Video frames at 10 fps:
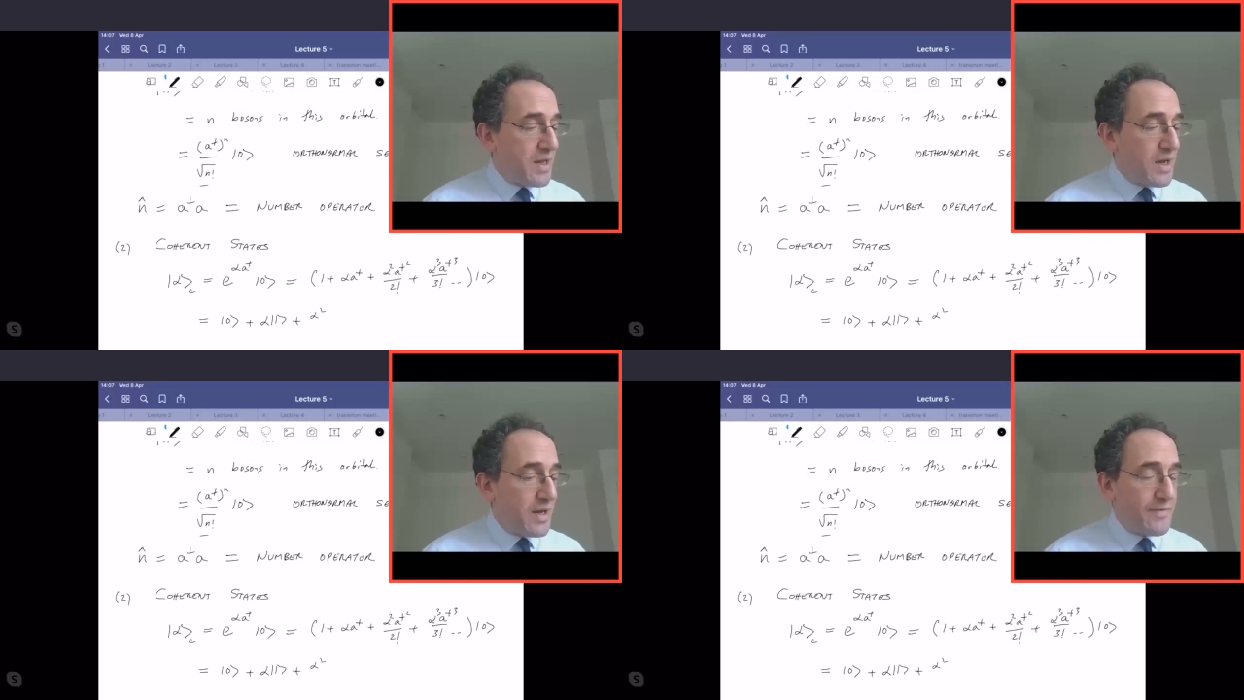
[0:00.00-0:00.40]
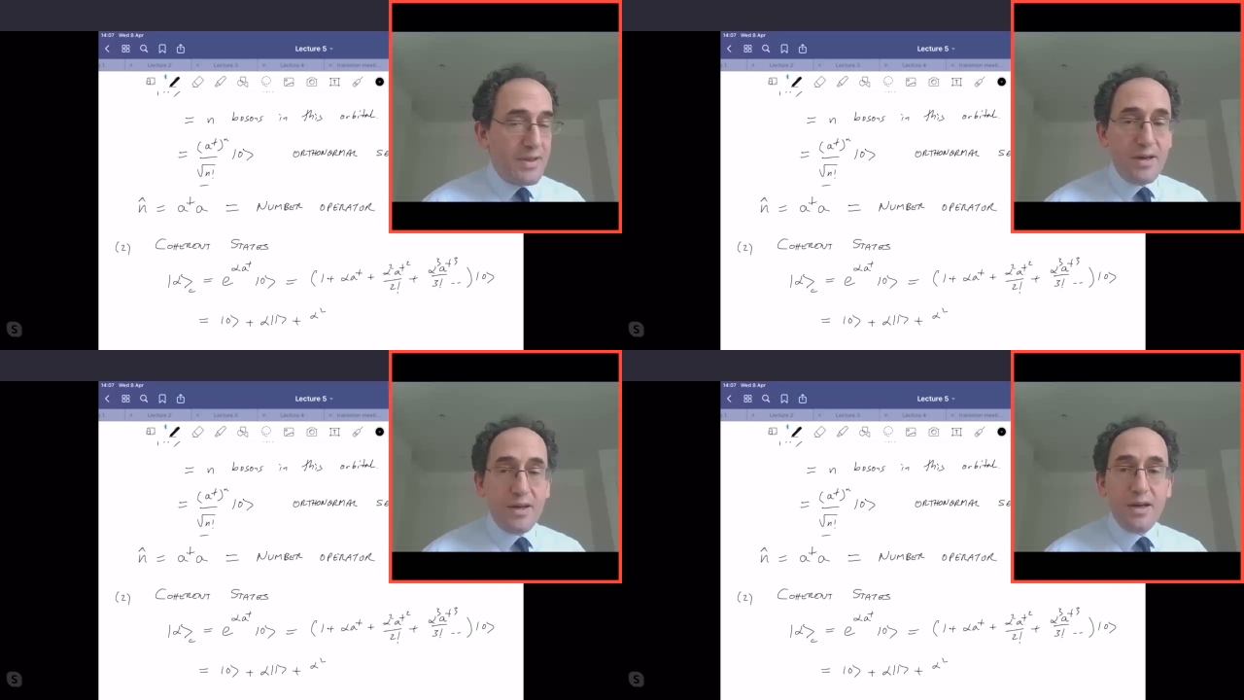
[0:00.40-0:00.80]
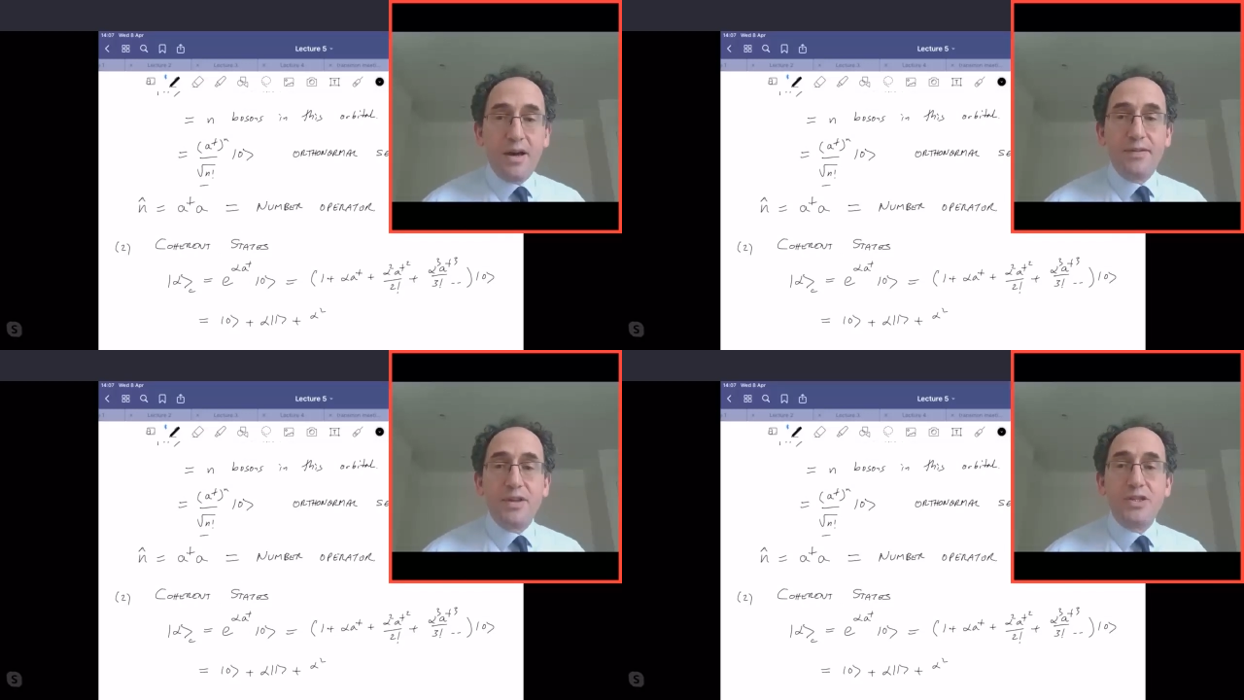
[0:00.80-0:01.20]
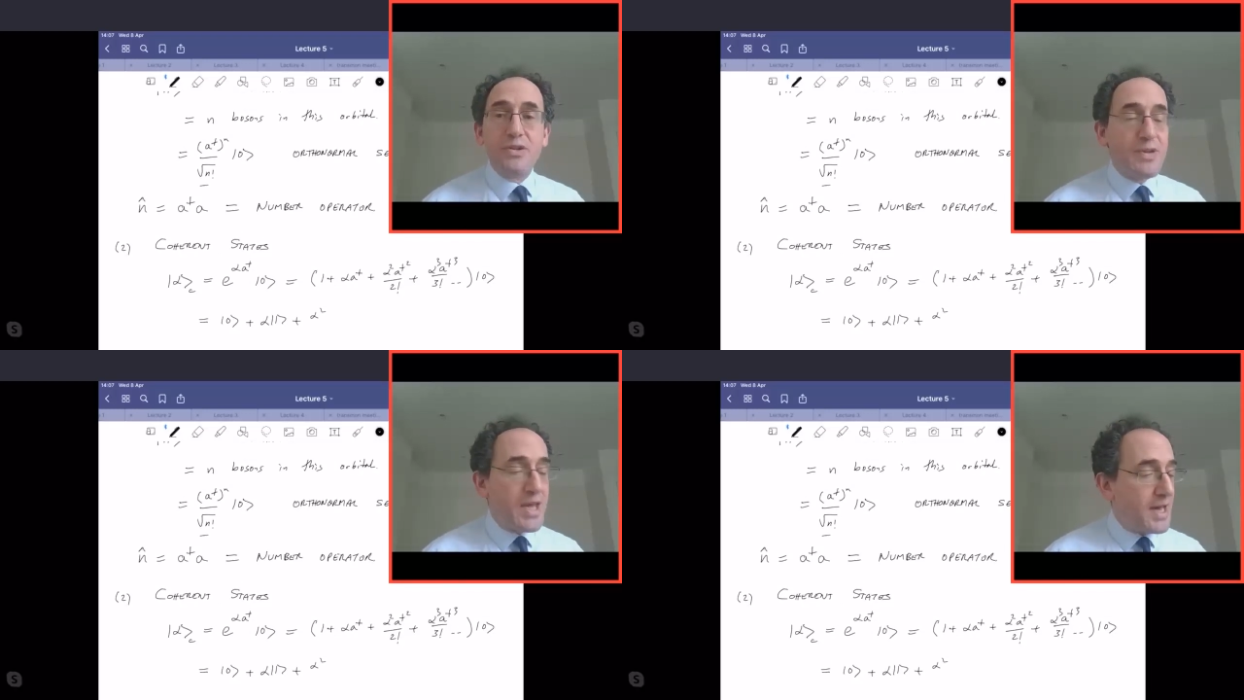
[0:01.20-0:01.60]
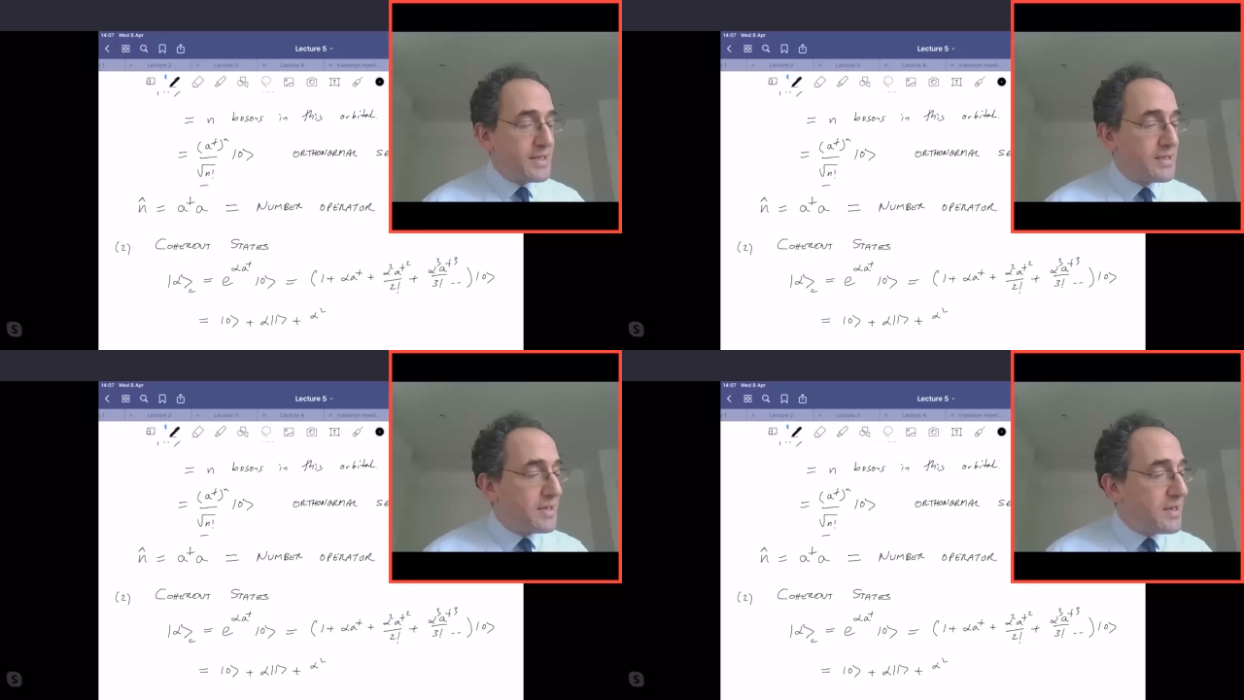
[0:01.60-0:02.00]
of the 2 ket
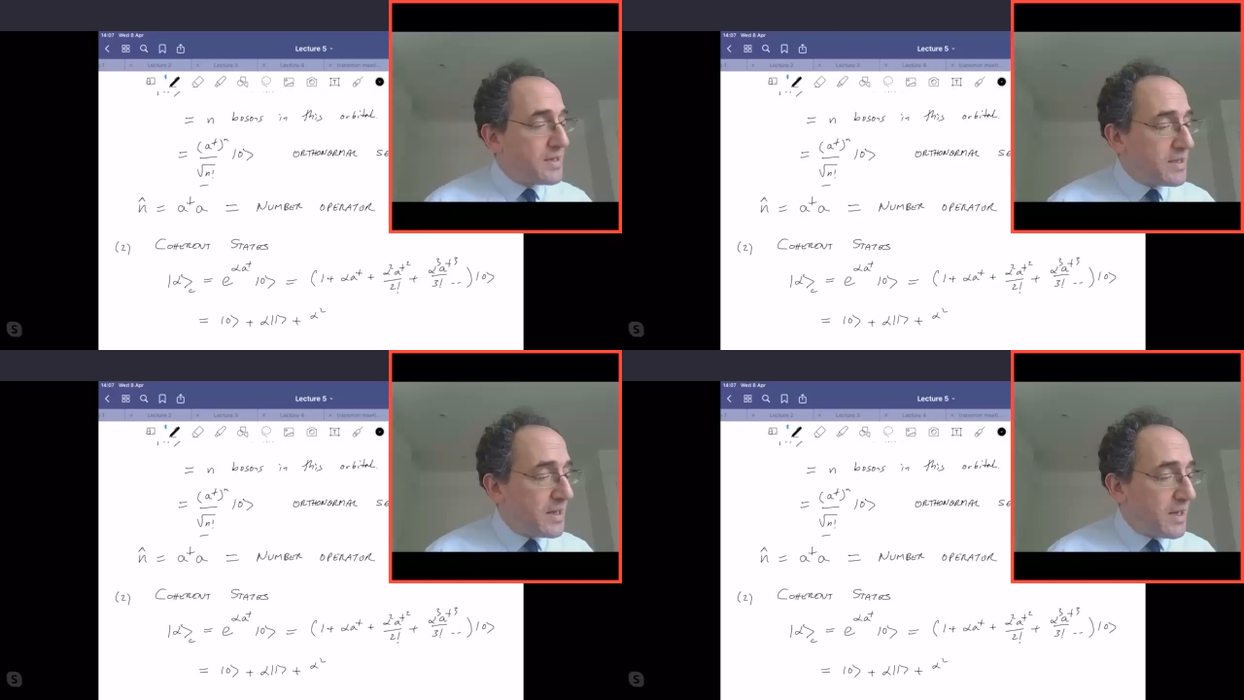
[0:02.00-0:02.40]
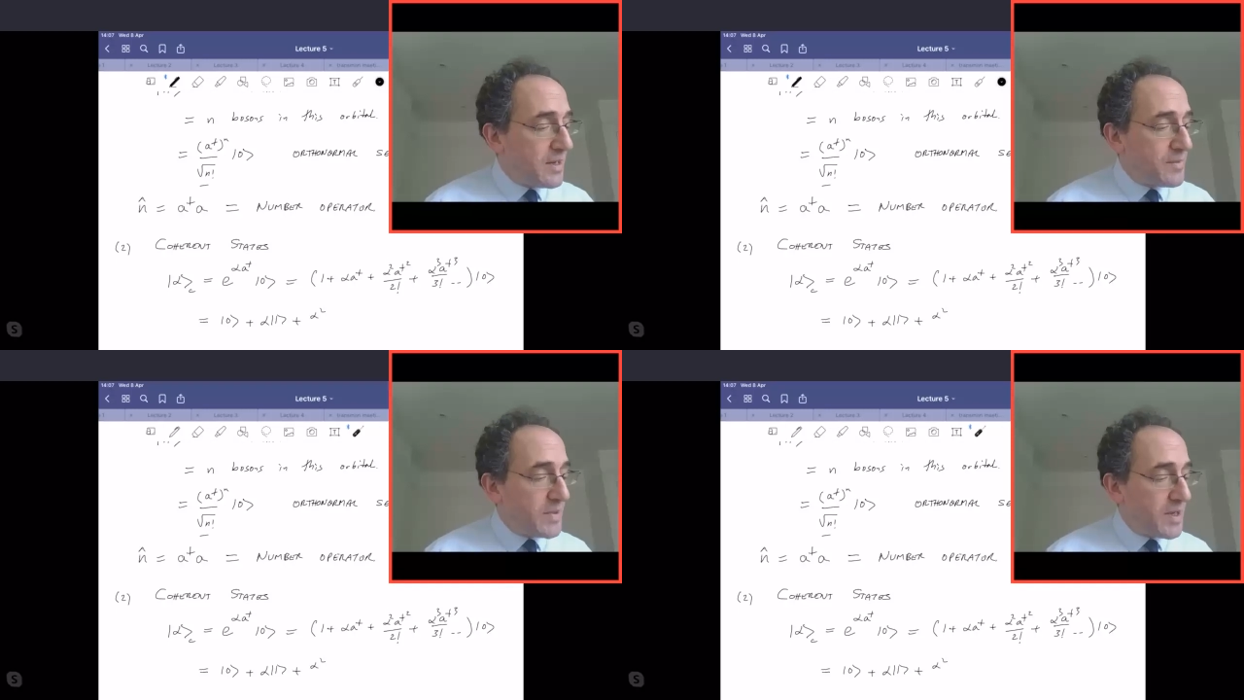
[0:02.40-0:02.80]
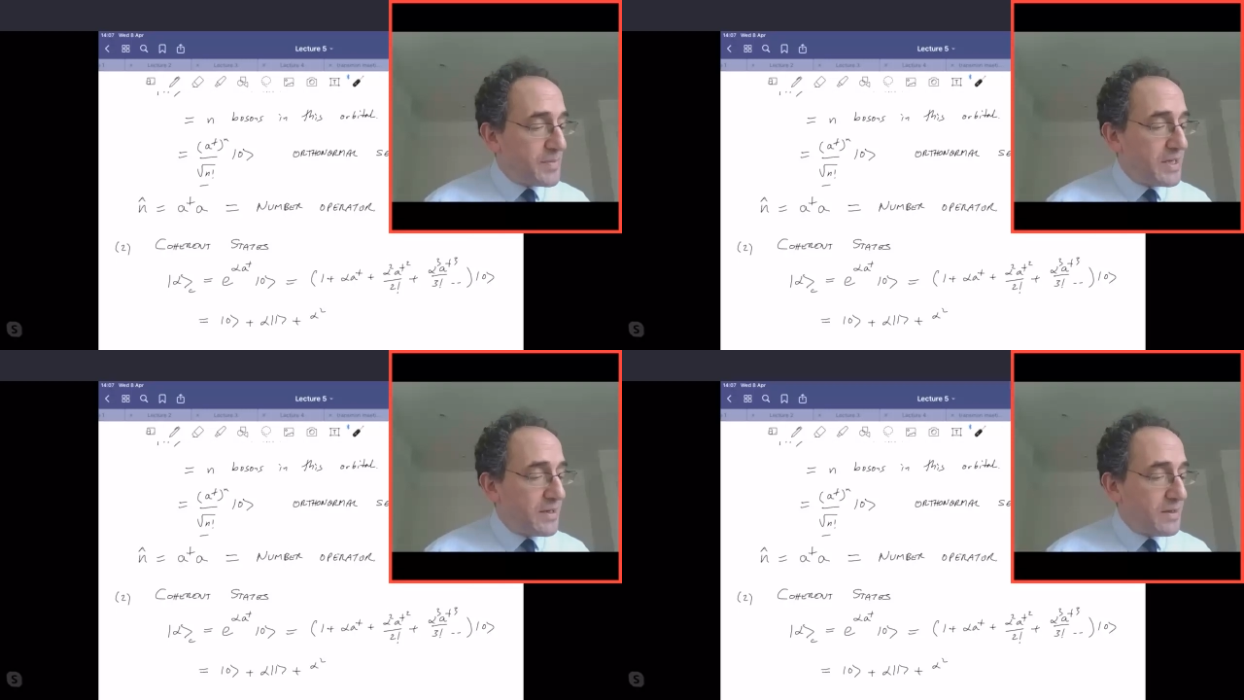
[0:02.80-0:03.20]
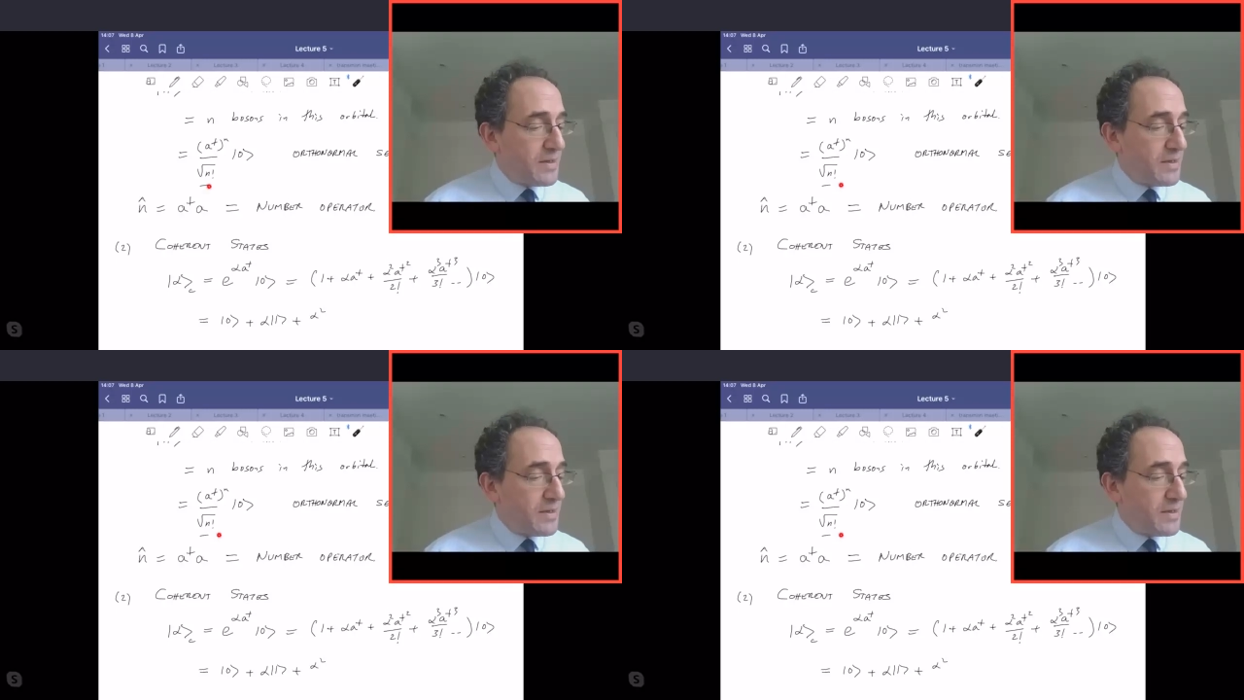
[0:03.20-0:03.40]
up here.